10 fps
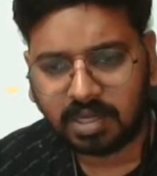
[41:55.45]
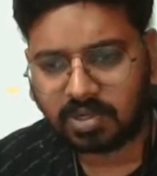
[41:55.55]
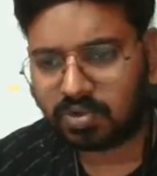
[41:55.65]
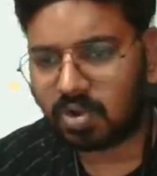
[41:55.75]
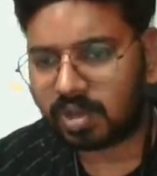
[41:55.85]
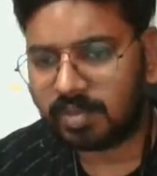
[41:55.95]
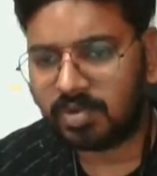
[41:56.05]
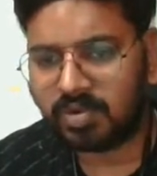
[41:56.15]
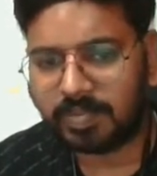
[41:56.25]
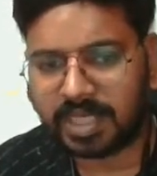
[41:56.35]
to talk
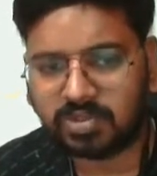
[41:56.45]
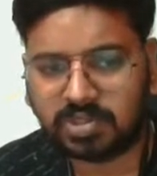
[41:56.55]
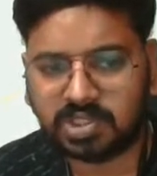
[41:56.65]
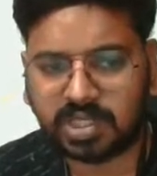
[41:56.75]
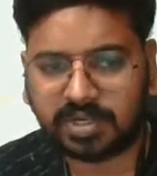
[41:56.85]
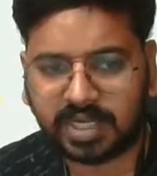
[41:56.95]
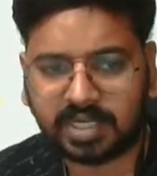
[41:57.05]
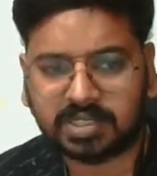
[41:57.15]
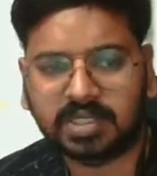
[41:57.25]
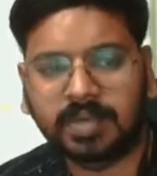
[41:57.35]
about Python
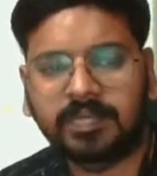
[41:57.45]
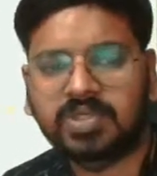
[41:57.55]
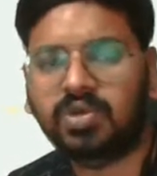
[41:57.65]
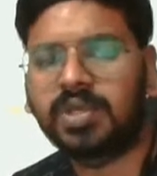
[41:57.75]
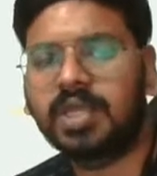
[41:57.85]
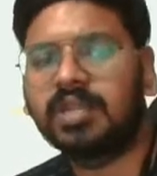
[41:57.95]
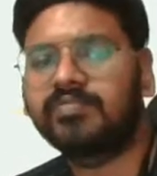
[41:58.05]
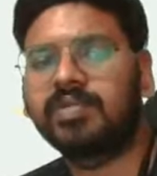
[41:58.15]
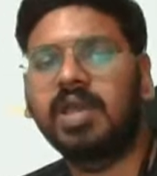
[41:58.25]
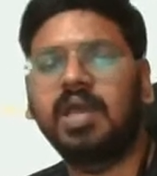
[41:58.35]
generators. So here,
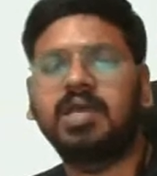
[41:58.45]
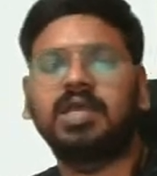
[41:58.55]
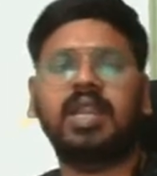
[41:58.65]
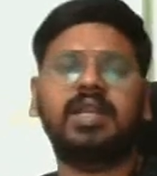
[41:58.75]
let